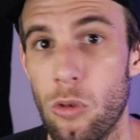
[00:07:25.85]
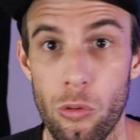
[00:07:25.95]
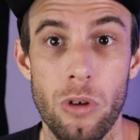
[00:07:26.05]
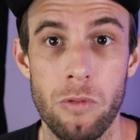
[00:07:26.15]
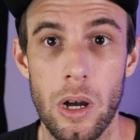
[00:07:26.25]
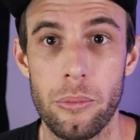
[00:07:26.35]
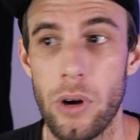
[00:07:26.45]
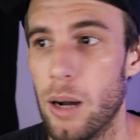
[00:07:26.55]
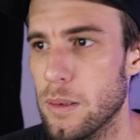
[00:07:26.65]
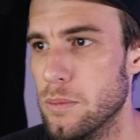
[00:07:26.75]
Real fucking
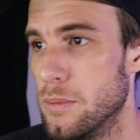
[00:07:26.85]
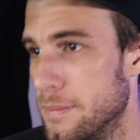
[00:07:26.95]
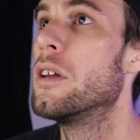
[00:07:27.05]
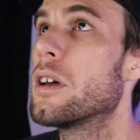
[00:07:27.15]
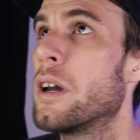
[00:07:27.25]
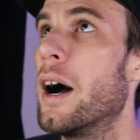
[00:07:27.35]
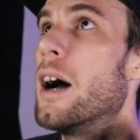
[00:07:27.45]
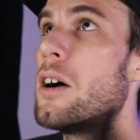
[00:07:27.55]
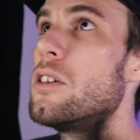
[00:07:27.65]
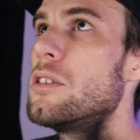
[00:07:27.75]
problem.
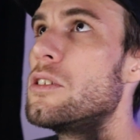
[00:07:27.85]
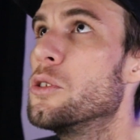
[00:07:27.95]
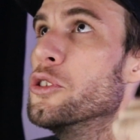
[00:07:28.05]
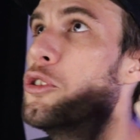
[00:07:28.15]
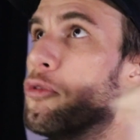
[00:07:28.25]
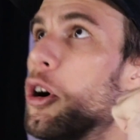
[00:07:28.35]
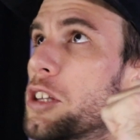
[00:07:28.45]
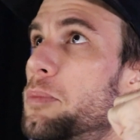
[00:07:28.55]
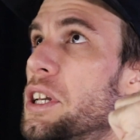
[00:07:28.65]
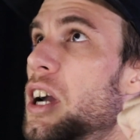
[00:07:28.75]
Kyle? You fucked
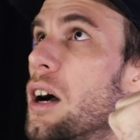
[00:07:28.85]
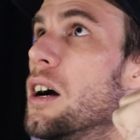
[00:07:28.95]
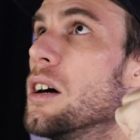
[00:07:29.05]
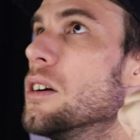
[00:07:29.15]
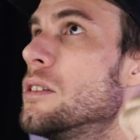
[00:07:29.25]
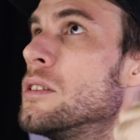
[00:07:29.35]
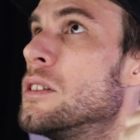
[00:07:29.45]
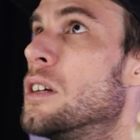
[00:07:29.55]
me, Kyle?